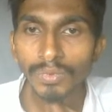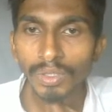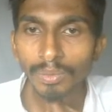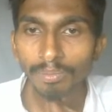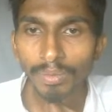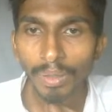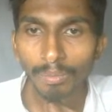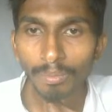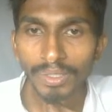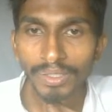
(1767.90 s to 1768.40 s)

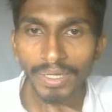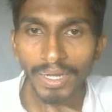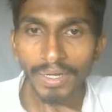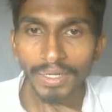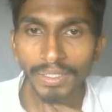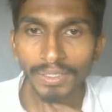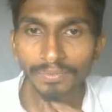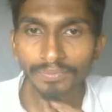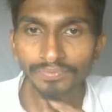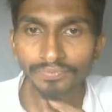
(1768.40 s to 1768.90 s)
public
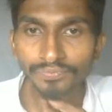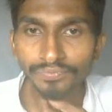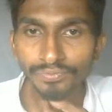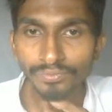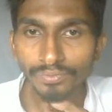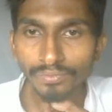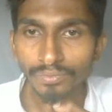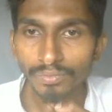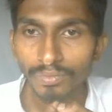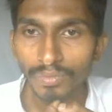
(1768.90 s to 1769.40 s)
ID
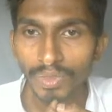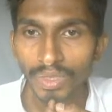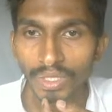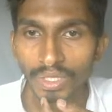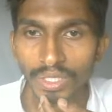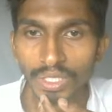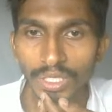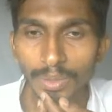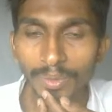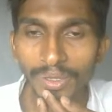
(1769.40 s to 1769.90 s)

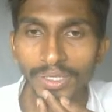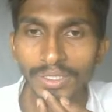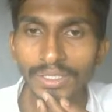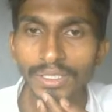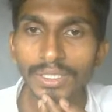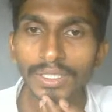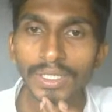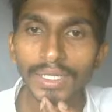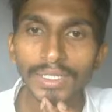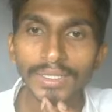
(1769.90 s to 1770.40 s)
image.
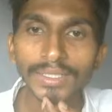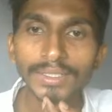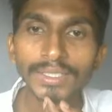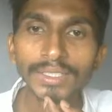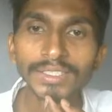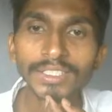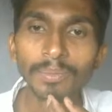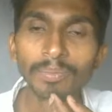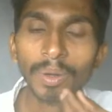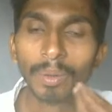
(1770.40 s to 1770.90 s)
This is
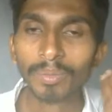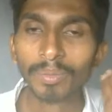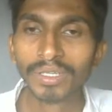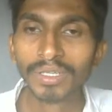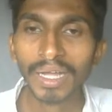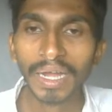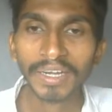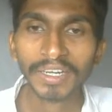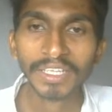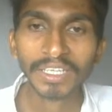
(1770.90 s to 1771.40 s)
the public
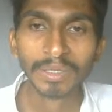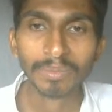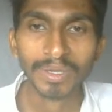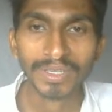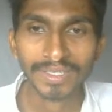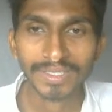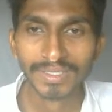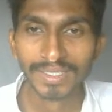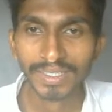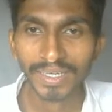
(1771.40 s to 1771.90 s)
ID
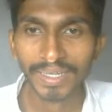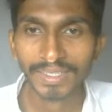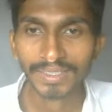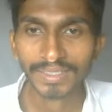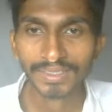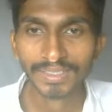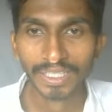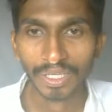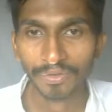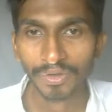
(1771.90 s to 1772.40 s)
images that I
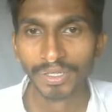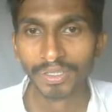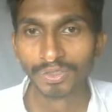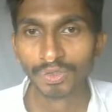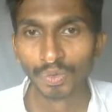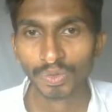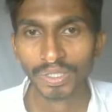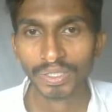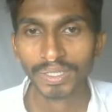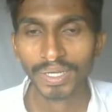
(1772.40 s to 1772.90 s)
just gave it so
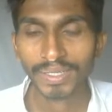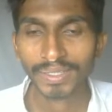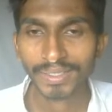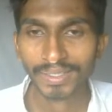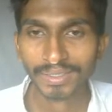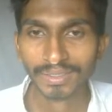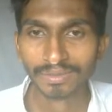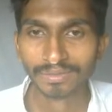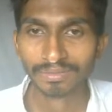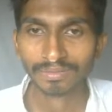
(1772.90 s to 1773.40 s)
that I can
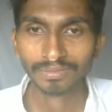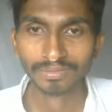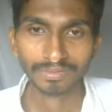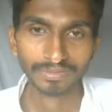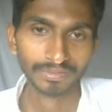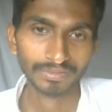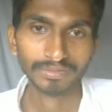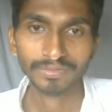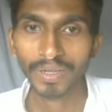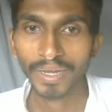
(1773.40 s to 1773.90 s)

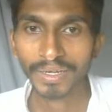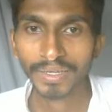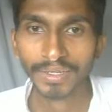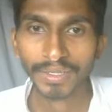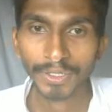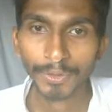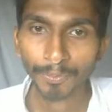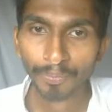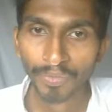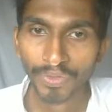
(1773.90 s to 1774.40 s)
find
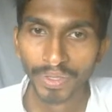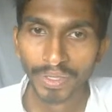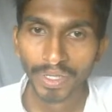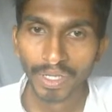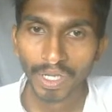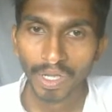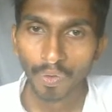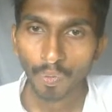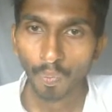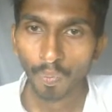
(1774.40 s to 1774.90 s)
them.
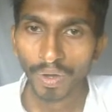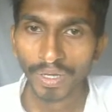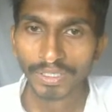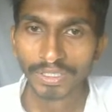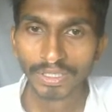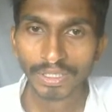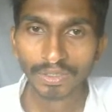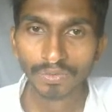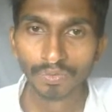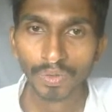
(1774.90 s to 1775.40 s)

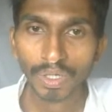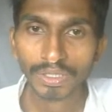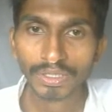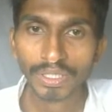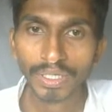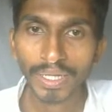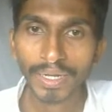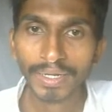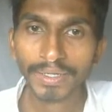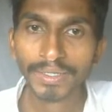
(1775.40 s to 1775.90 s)
Version
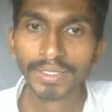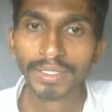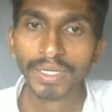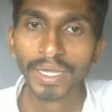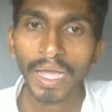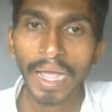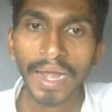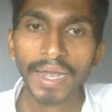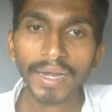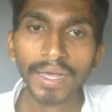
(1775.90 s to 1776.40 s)
ID,
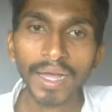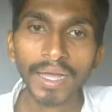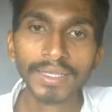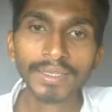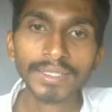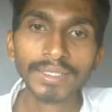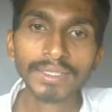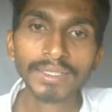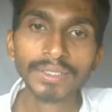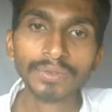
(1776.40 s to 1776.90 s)
and I
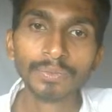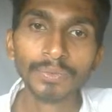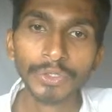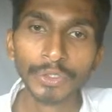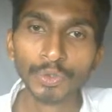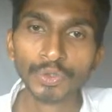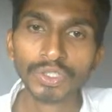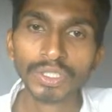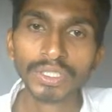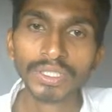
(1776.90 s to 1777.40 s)
think
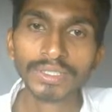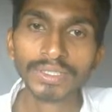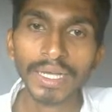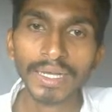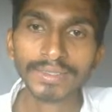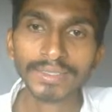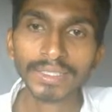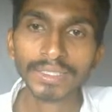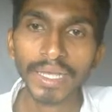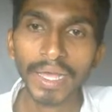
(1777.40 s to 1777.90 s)
using this
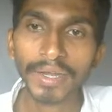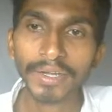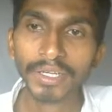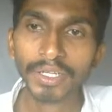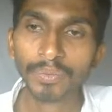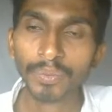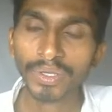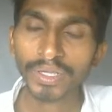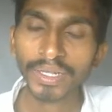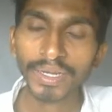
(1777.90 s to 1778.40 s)
asset ID
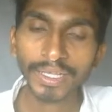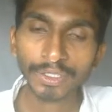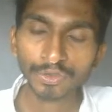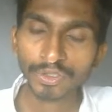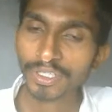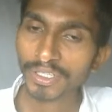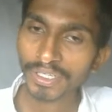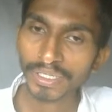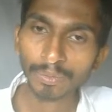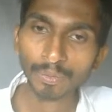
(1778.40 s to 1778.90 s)
we can
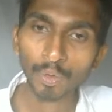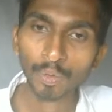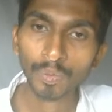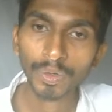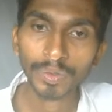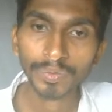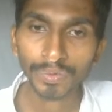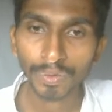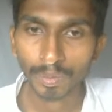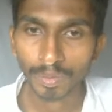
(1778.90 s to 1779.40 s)
actually remove it
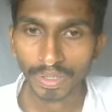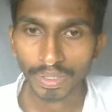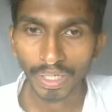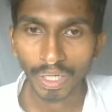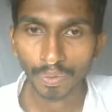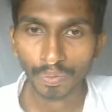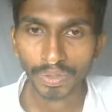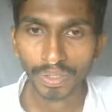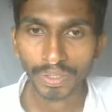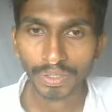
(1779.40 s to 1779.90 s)
from the
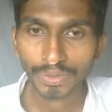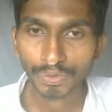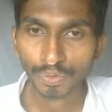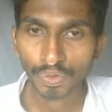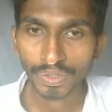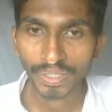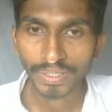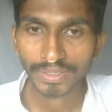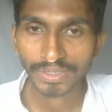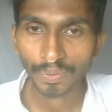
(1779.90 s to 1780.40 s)
Cloudnary. So
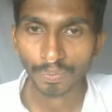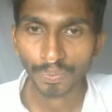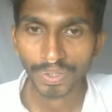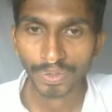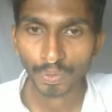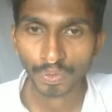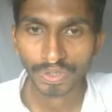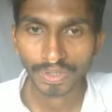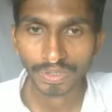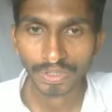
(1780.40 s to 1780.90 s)
there is a way to
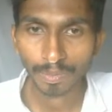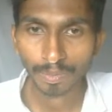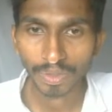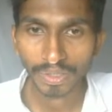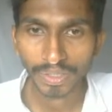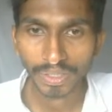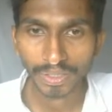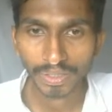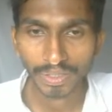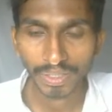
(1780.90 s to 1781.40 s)
just simply
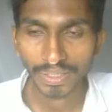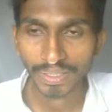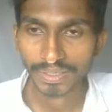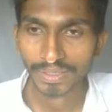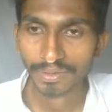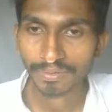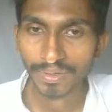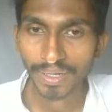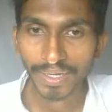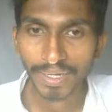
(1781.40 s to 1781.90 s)
delete the
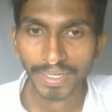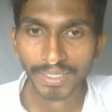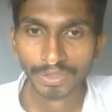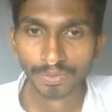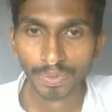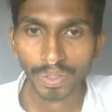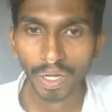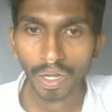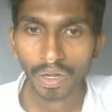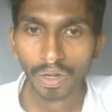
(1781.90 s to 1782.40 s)
file as well.